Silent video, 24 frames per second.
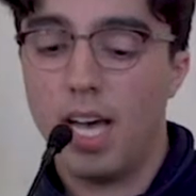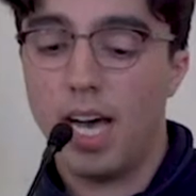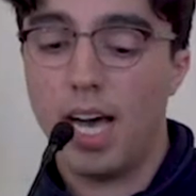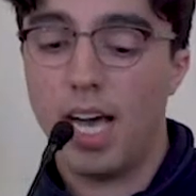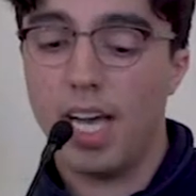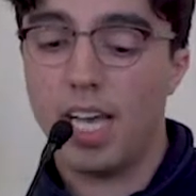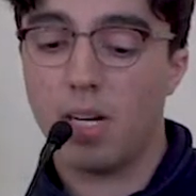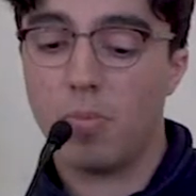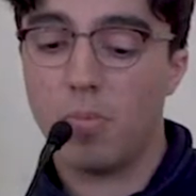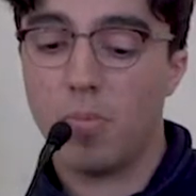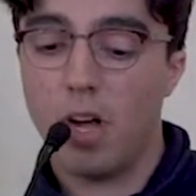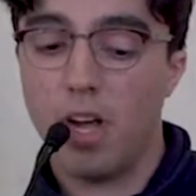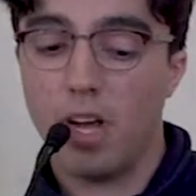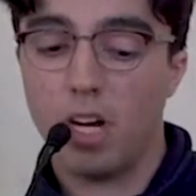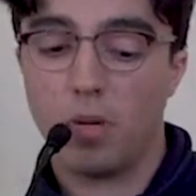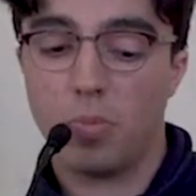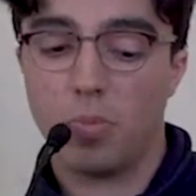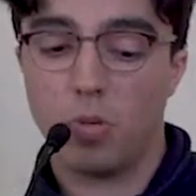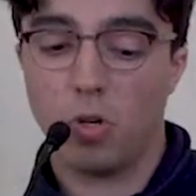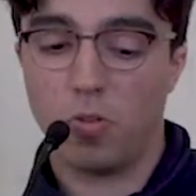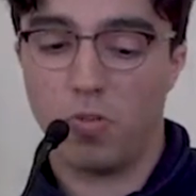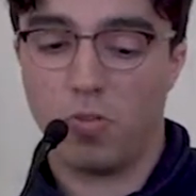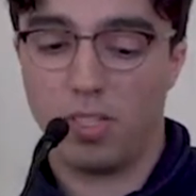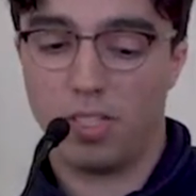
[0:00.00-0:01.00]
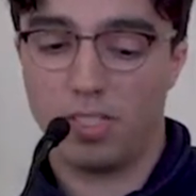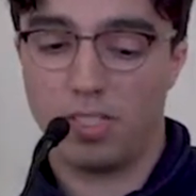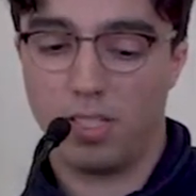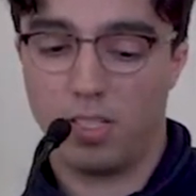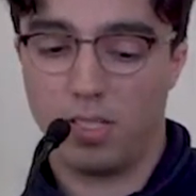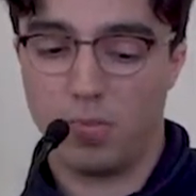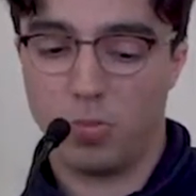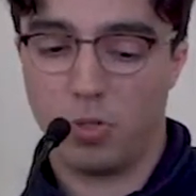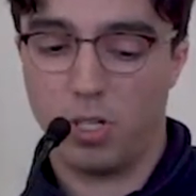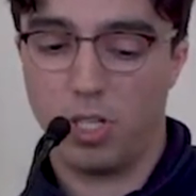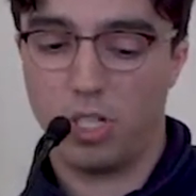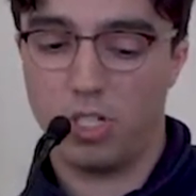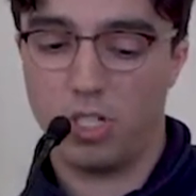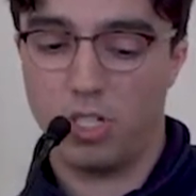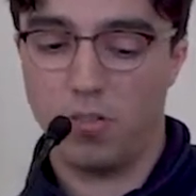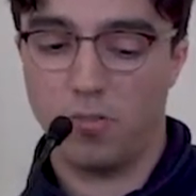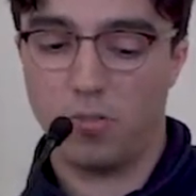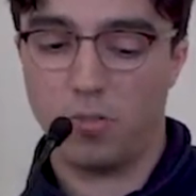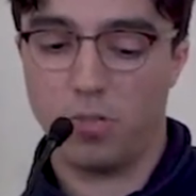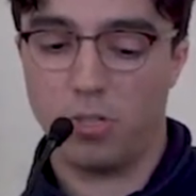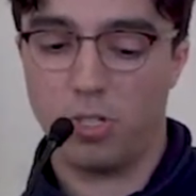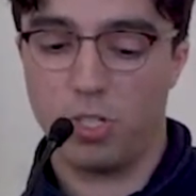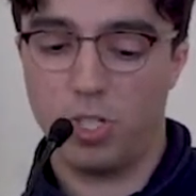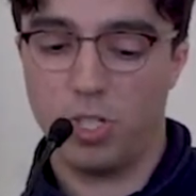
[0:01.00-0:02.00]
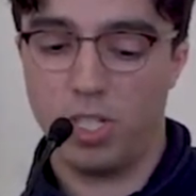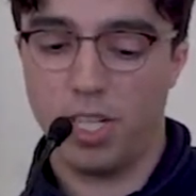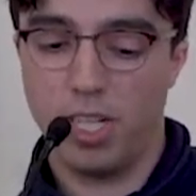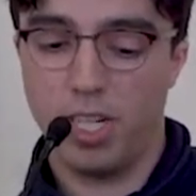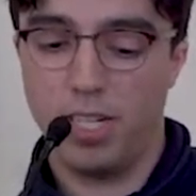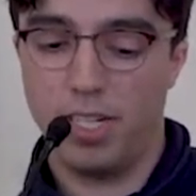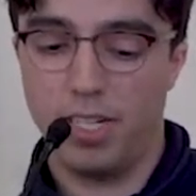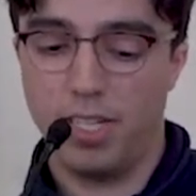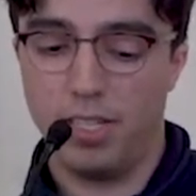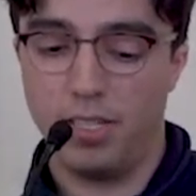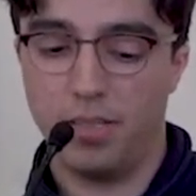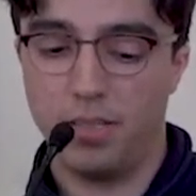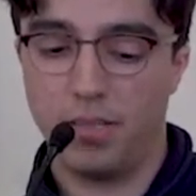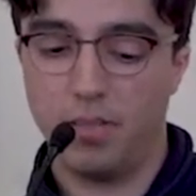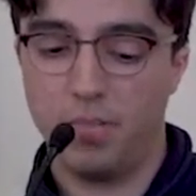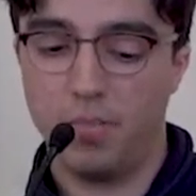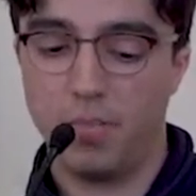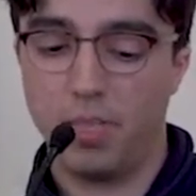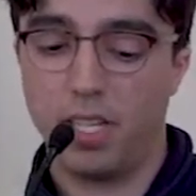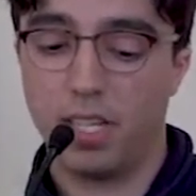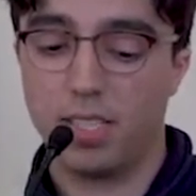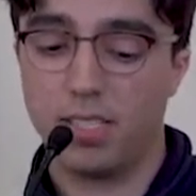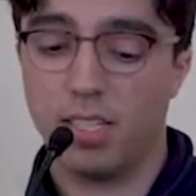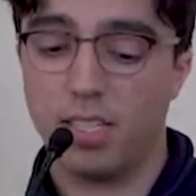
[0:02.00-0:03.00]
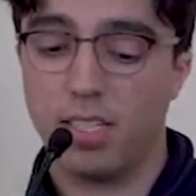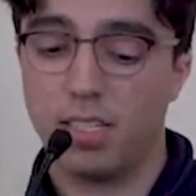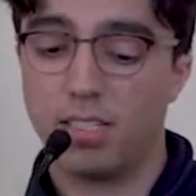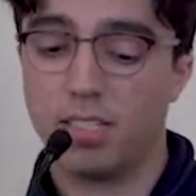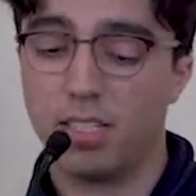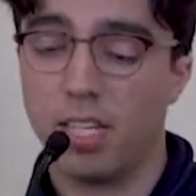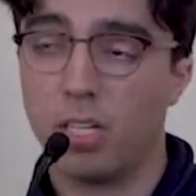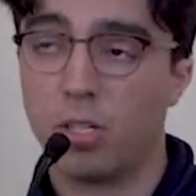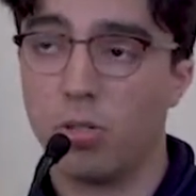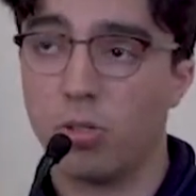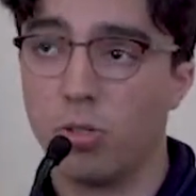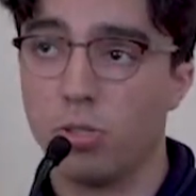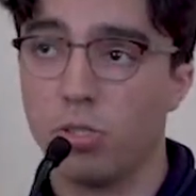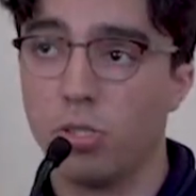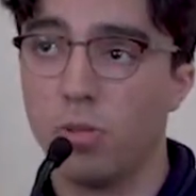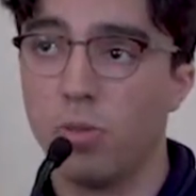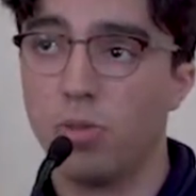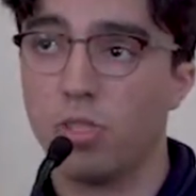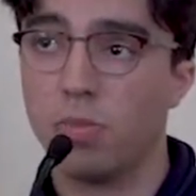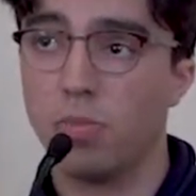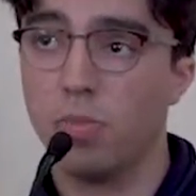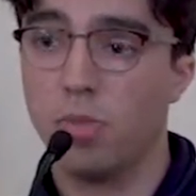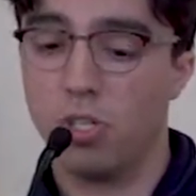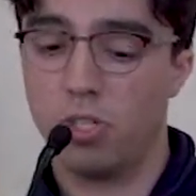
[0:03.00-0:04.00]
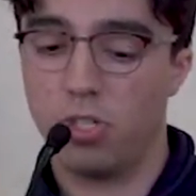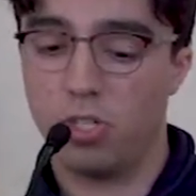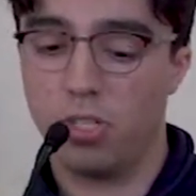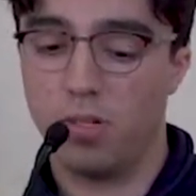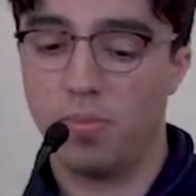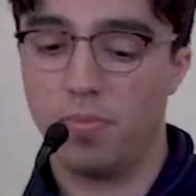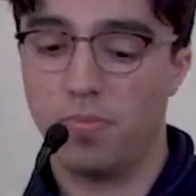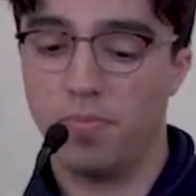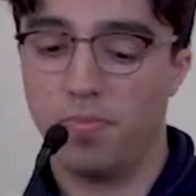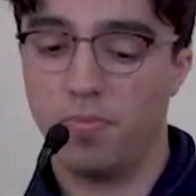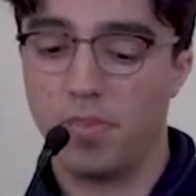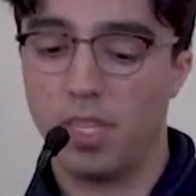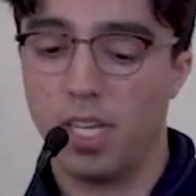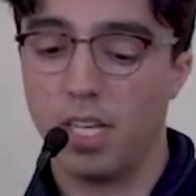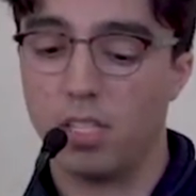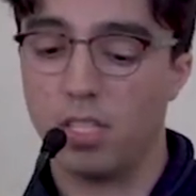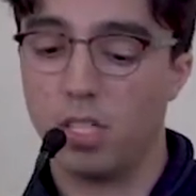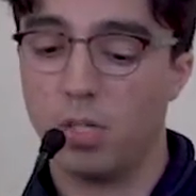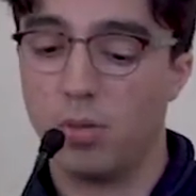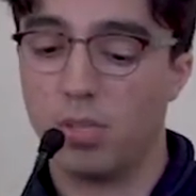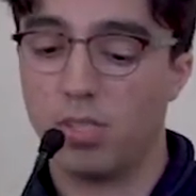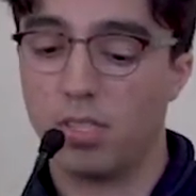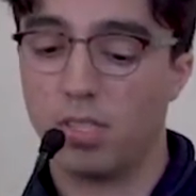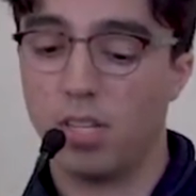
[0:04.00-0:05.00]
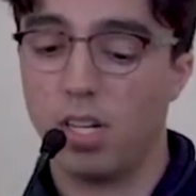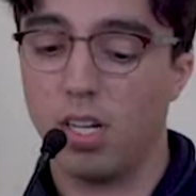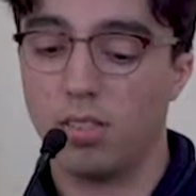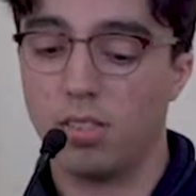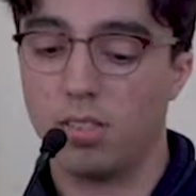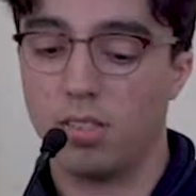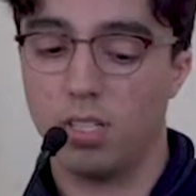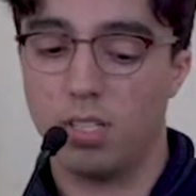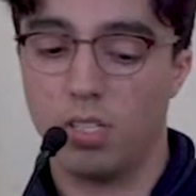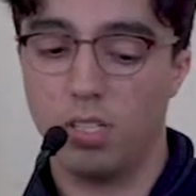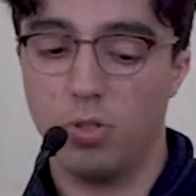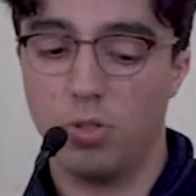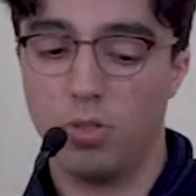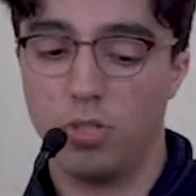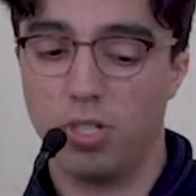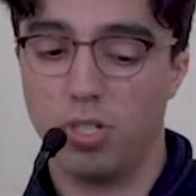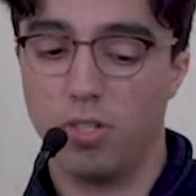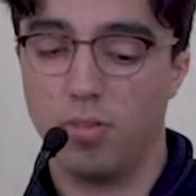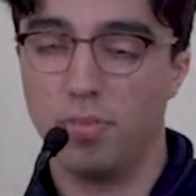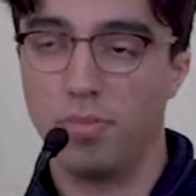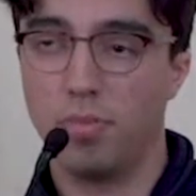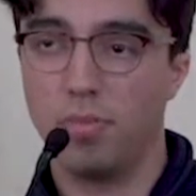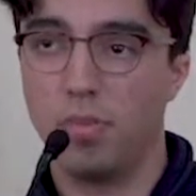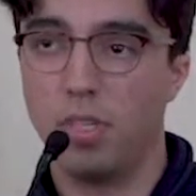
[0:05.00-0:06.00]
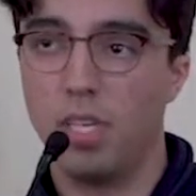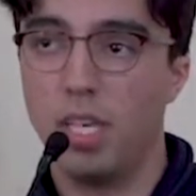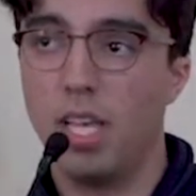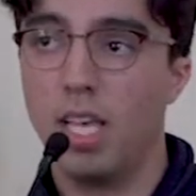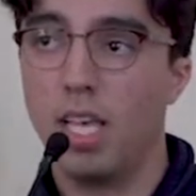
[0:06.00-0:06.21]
I admire Brophy's celebration of Christianity because it is central to its mission and to its constitution,